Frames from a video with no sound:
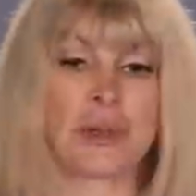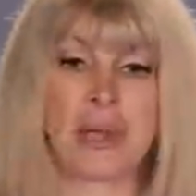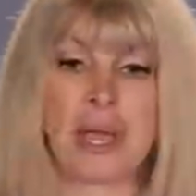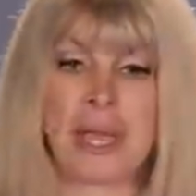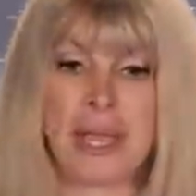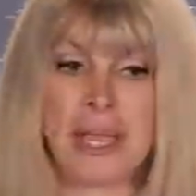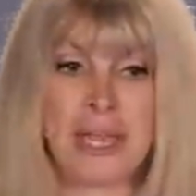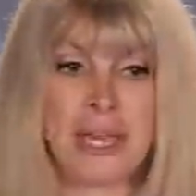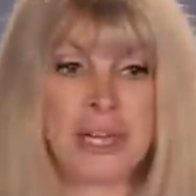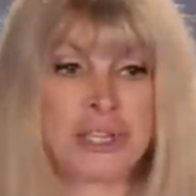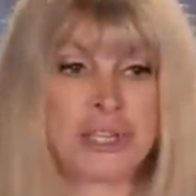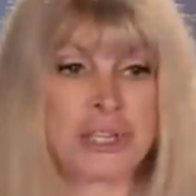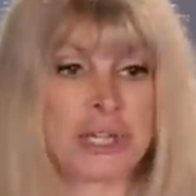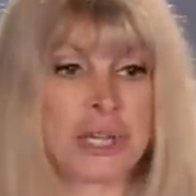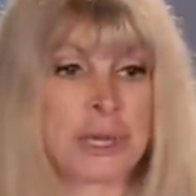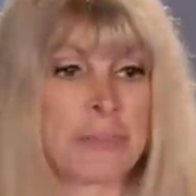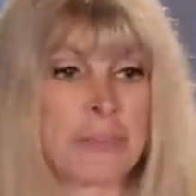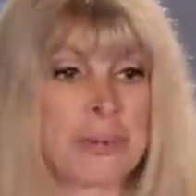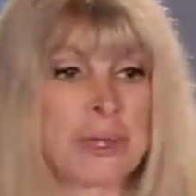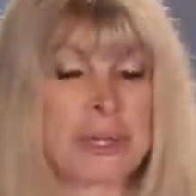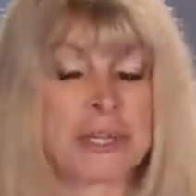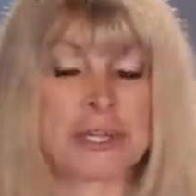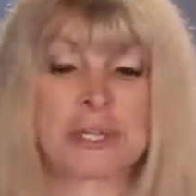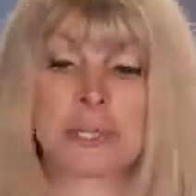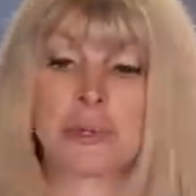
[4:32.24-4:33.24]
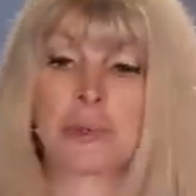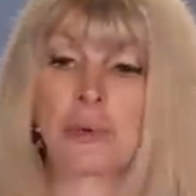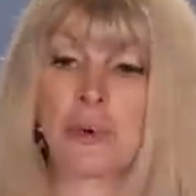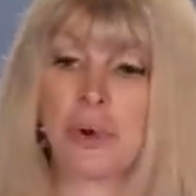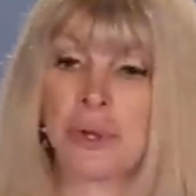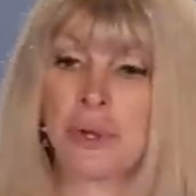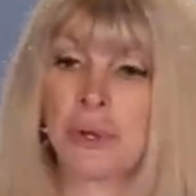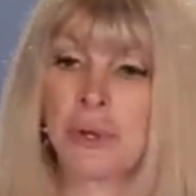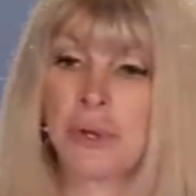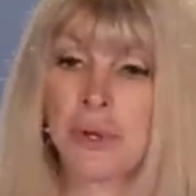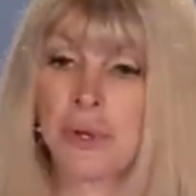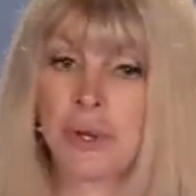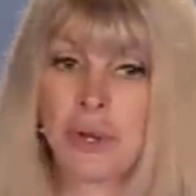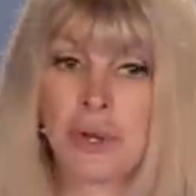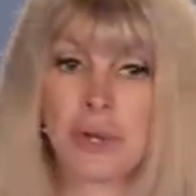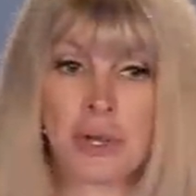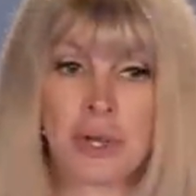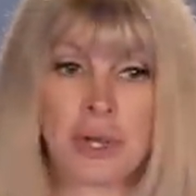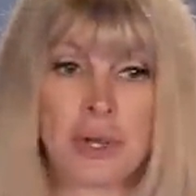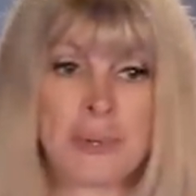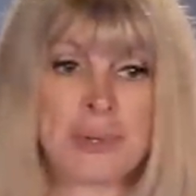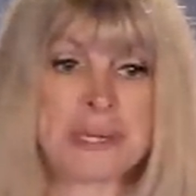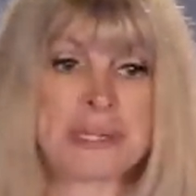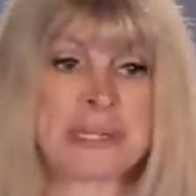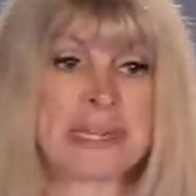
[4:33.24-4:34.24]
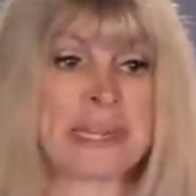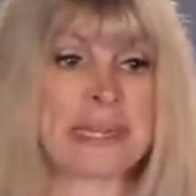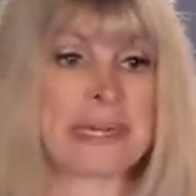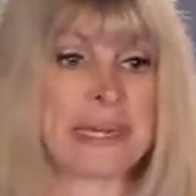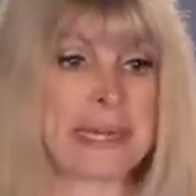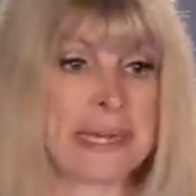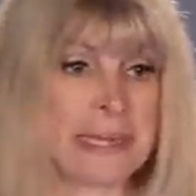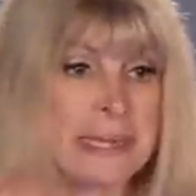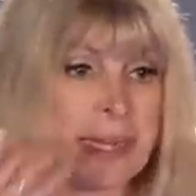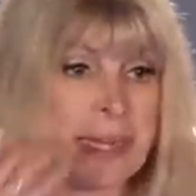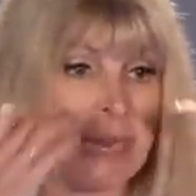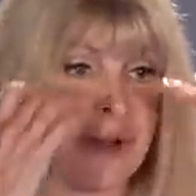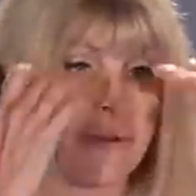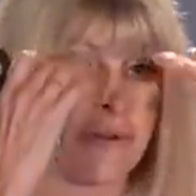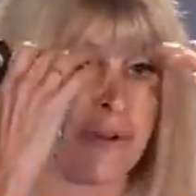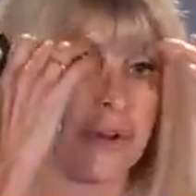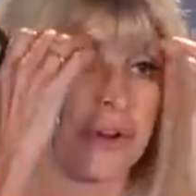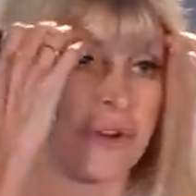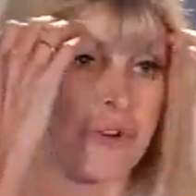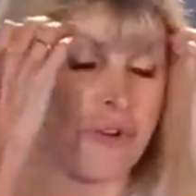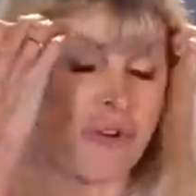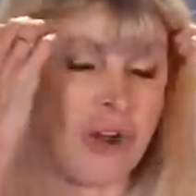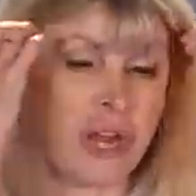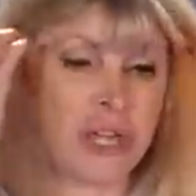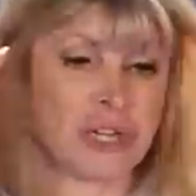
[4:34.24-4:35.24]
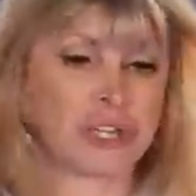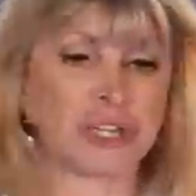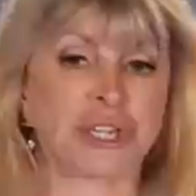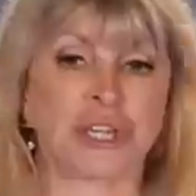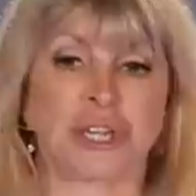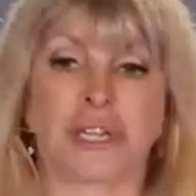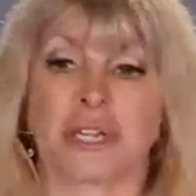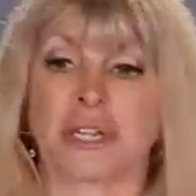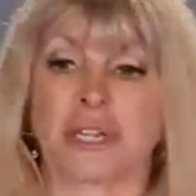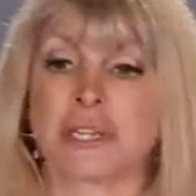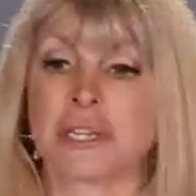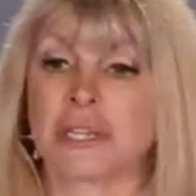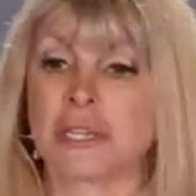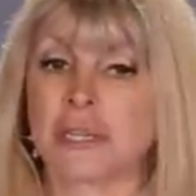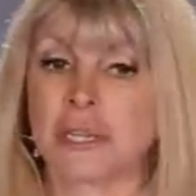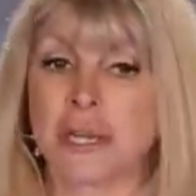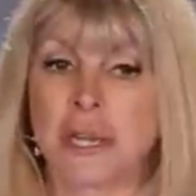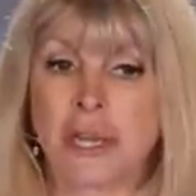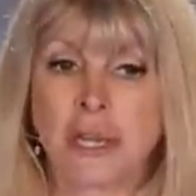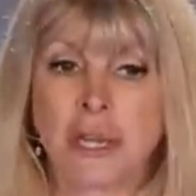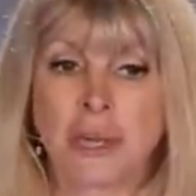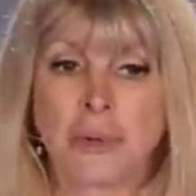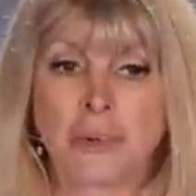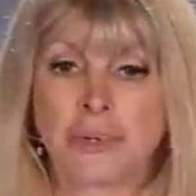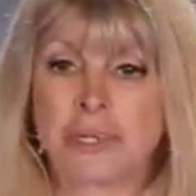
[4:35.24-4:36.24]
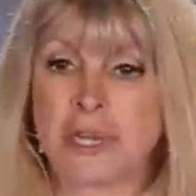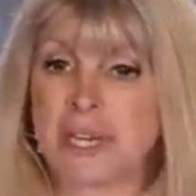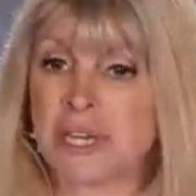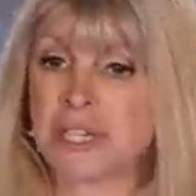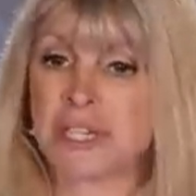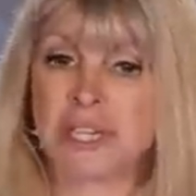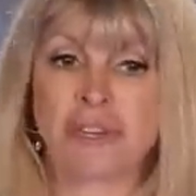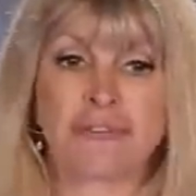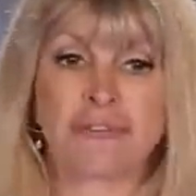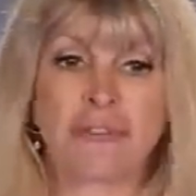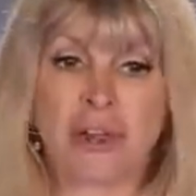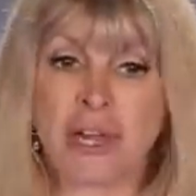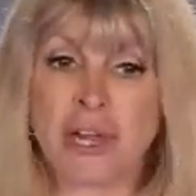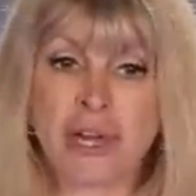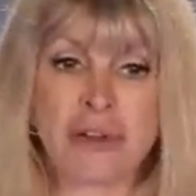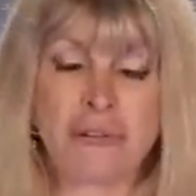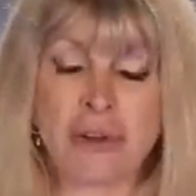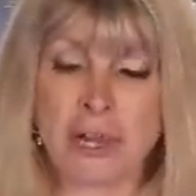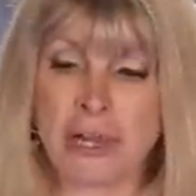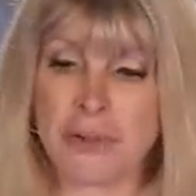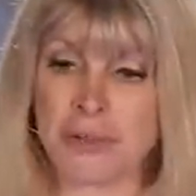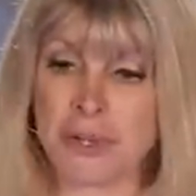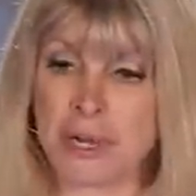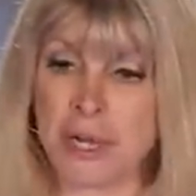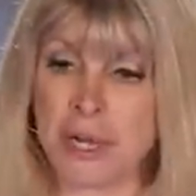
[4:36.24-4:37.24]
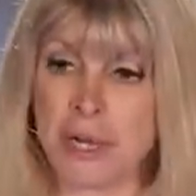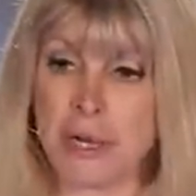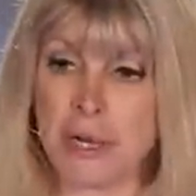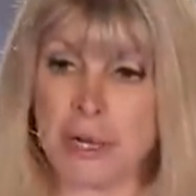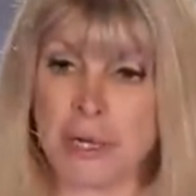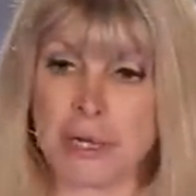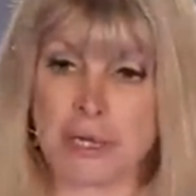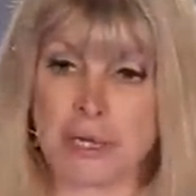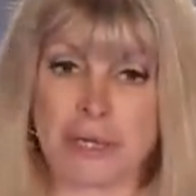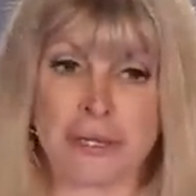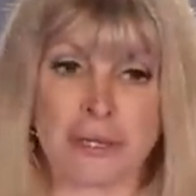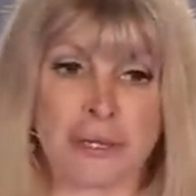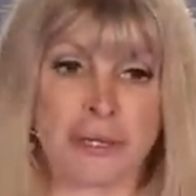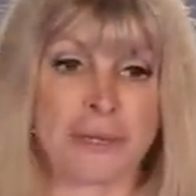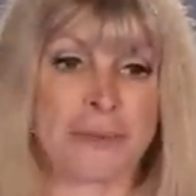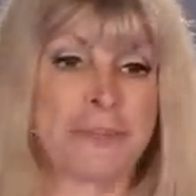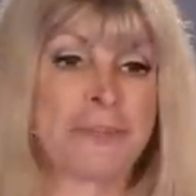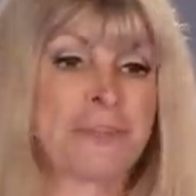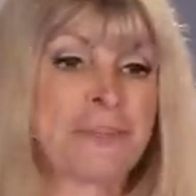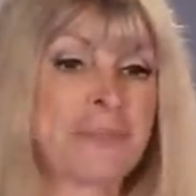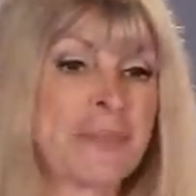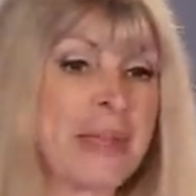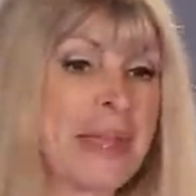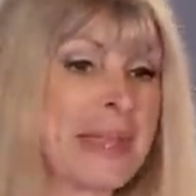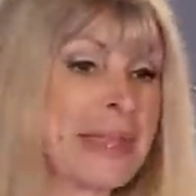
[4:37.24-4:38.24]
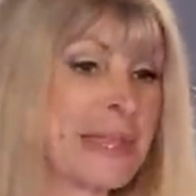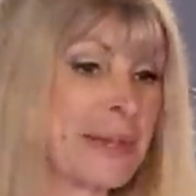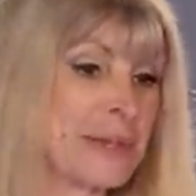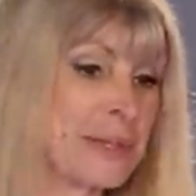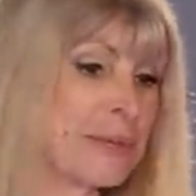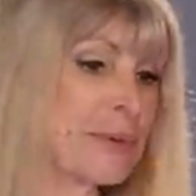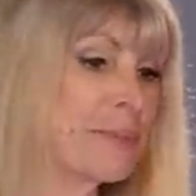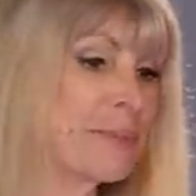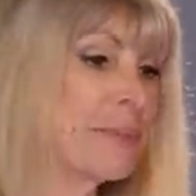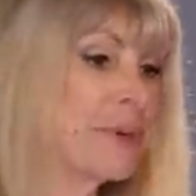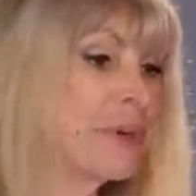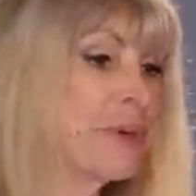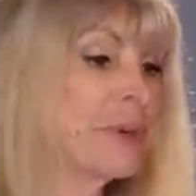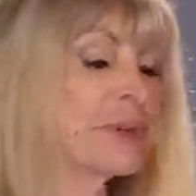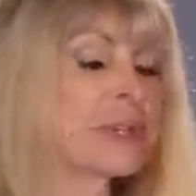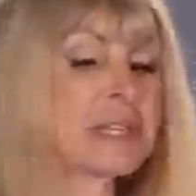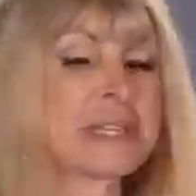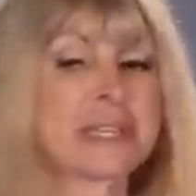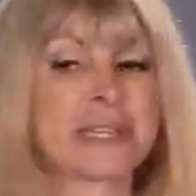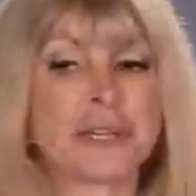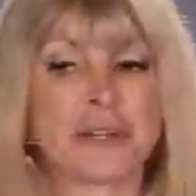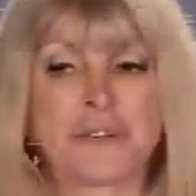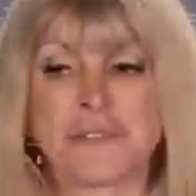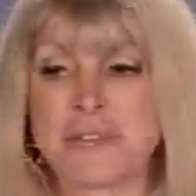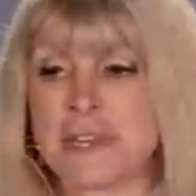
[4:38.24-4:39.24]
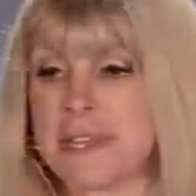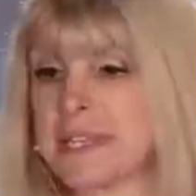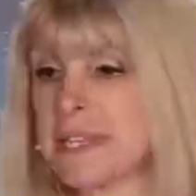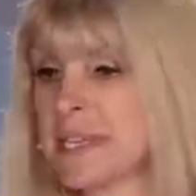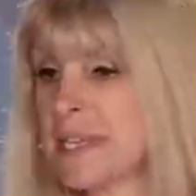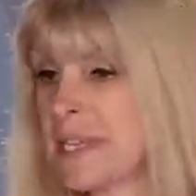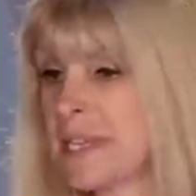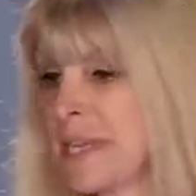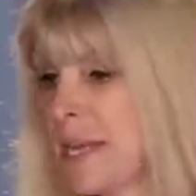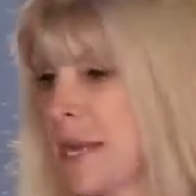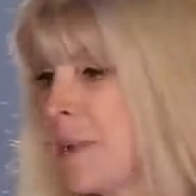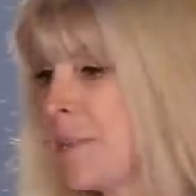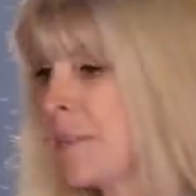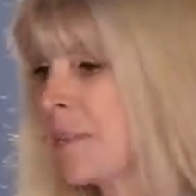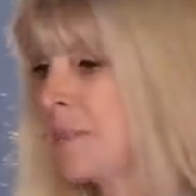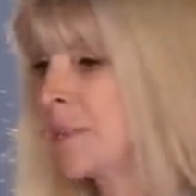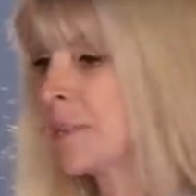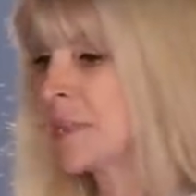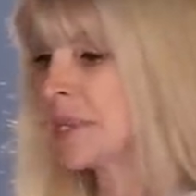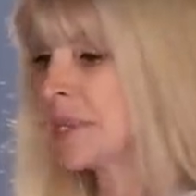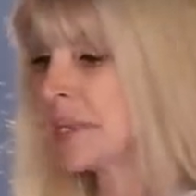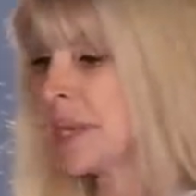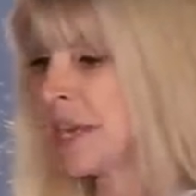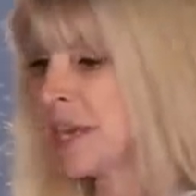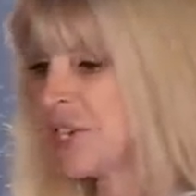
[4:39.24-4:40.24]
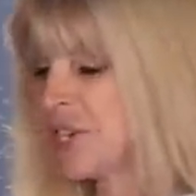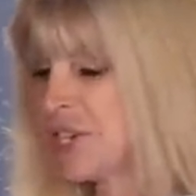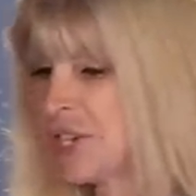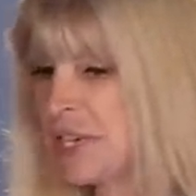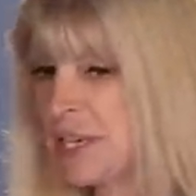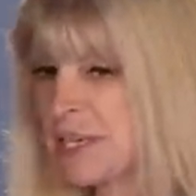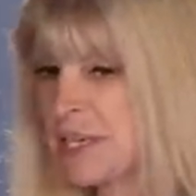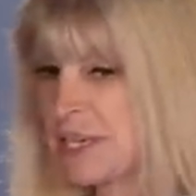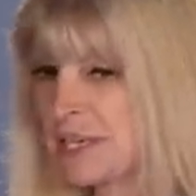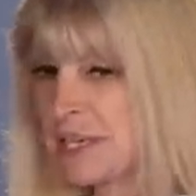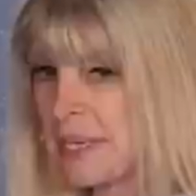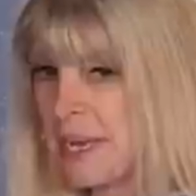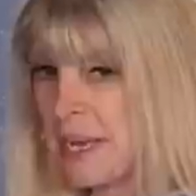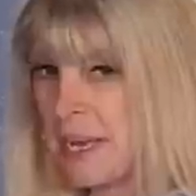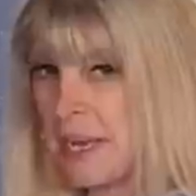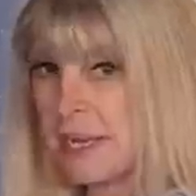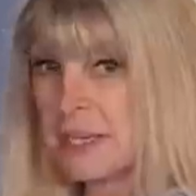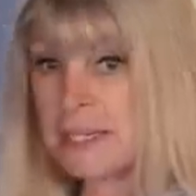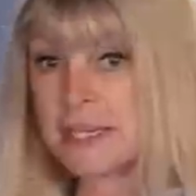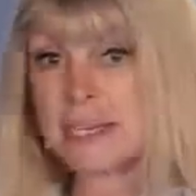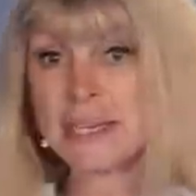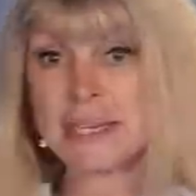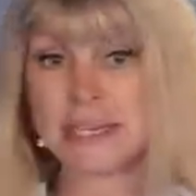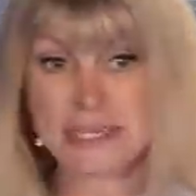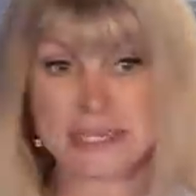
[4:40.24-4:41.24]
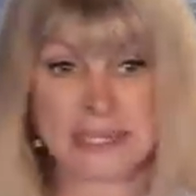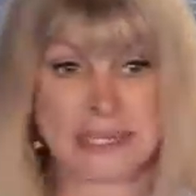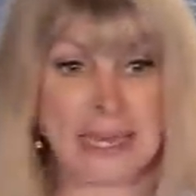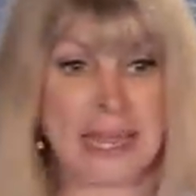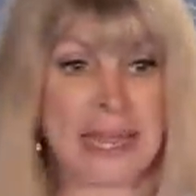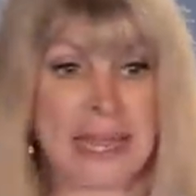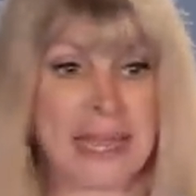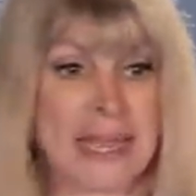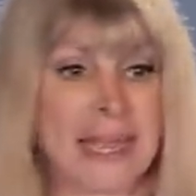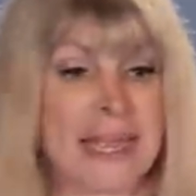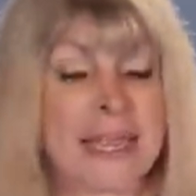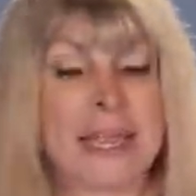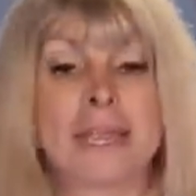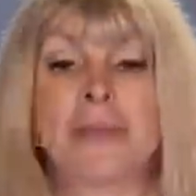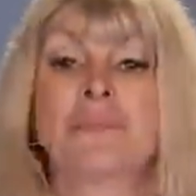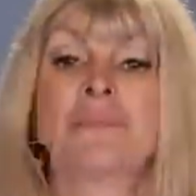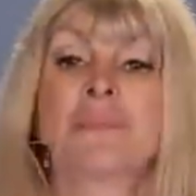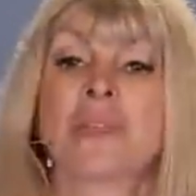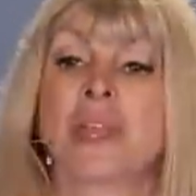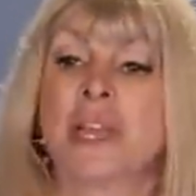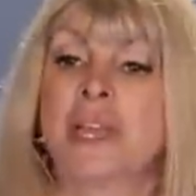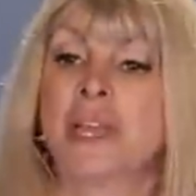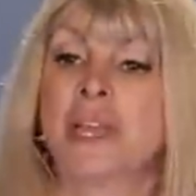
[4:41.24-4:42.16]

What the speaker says: your aging? Because the one who was in there on crutches was actually running around the garden. There was a woman called Sylvia Sims, and she said to this day,